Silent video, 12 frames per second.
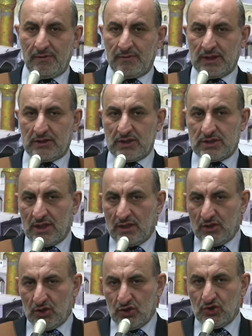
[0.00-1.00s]
But you say
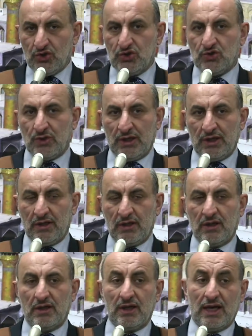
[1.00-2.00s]
usually.
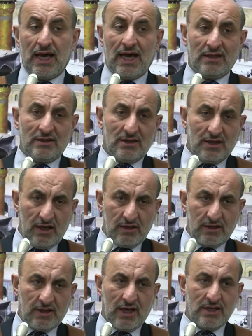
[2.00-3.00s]
And
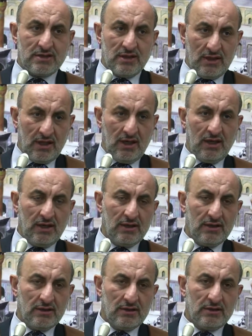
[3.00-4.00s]
in case he
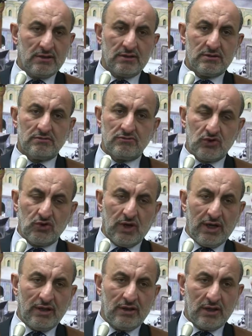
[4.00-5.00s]
do
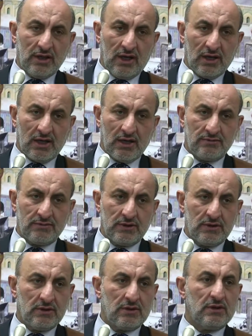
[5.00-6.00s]
anything haram,
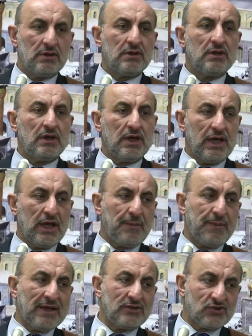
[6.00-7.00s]
he
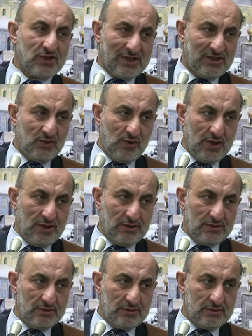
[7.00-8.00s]
repents right away.
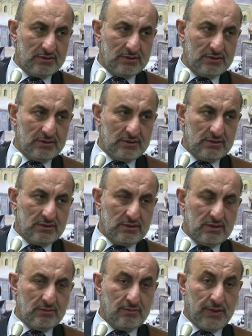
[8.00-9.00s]

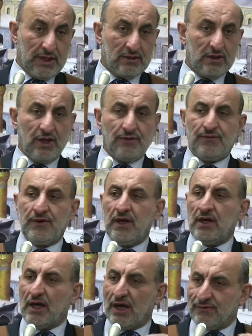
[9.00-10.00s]
But if
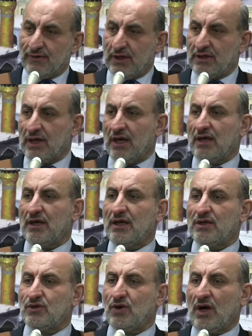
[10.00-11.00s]
he every day
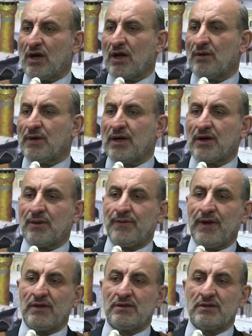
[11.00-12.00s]
he do haram and
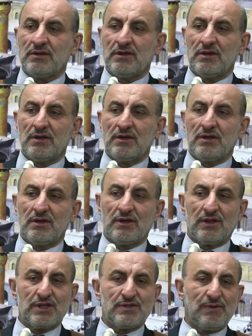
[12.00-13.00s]
repent,
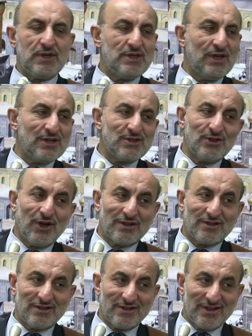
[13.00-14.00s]
this means he is
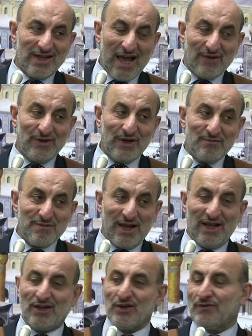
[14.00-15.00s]
not having
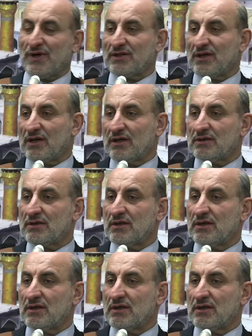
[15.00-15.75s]
malik of adalat.